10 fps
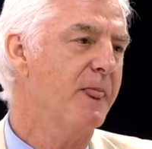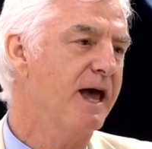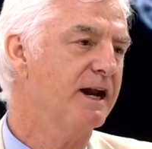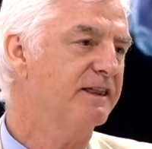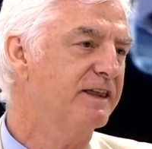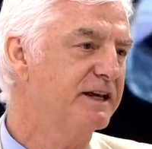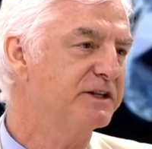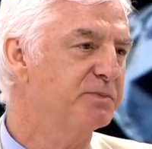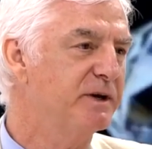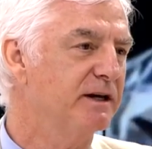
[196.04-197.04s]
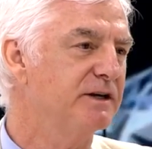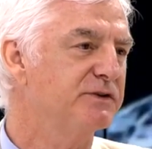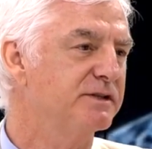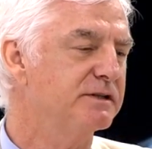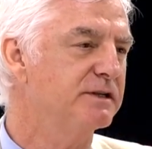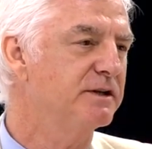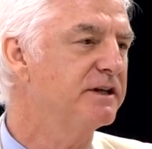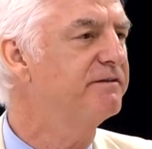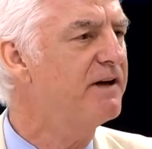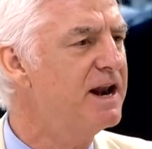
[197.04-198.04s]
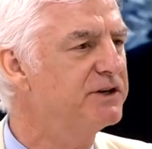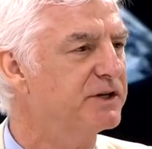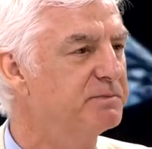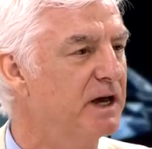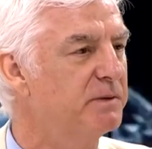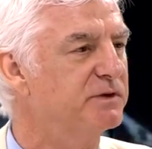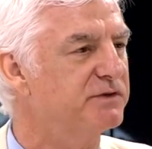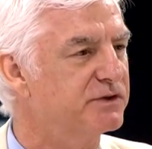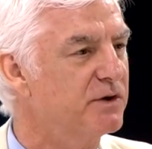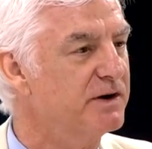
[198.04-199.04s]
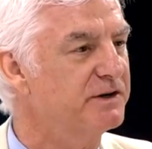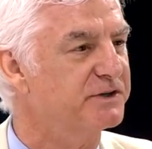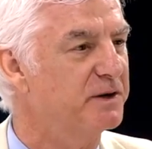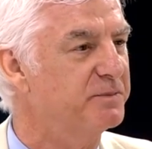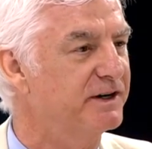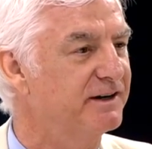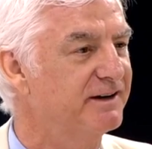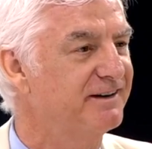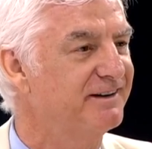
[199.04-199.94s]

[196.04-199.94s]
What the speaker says: And I think it's because, the advantage sometimes of starting something